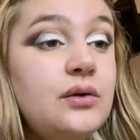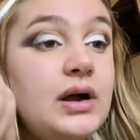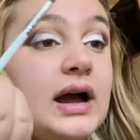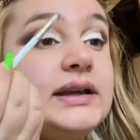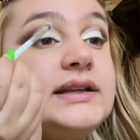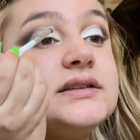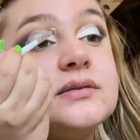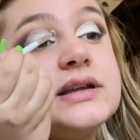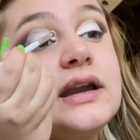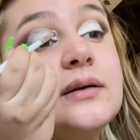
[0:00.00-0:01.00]
I need to stop
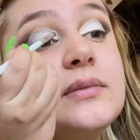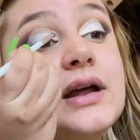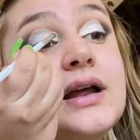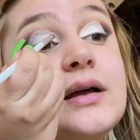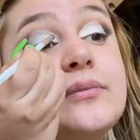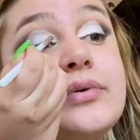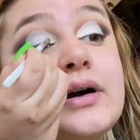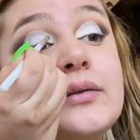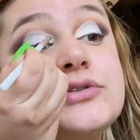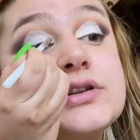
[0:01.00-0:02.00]
saying them. But
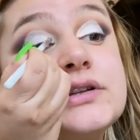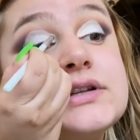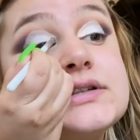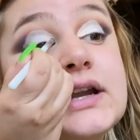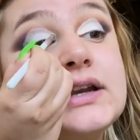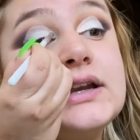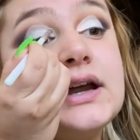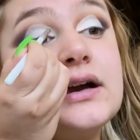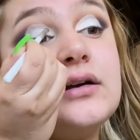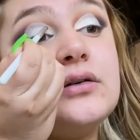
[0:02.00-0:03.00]
I'm just going to set it
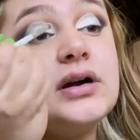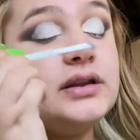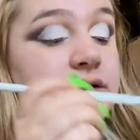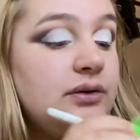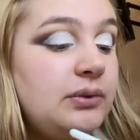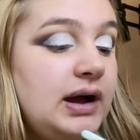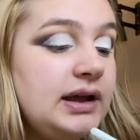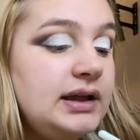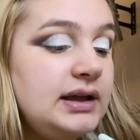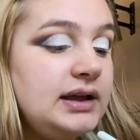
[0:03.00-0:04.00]
now. And the
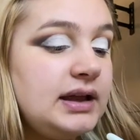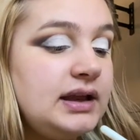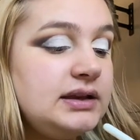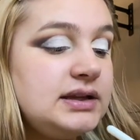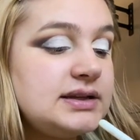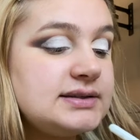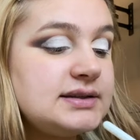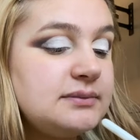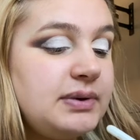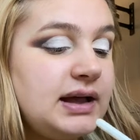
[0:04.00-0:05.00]
white in this
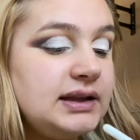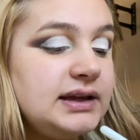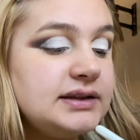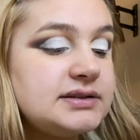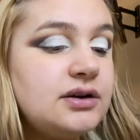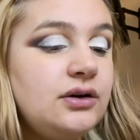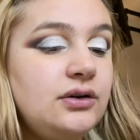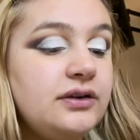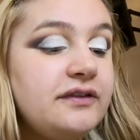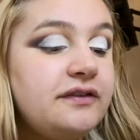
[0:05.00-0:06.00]
palette is
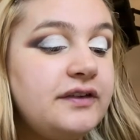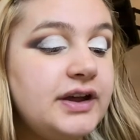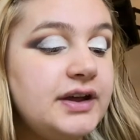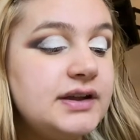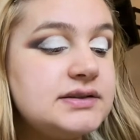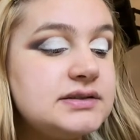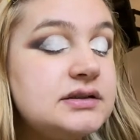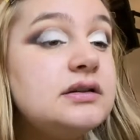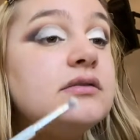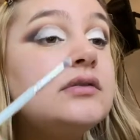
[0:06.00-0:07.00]
called First.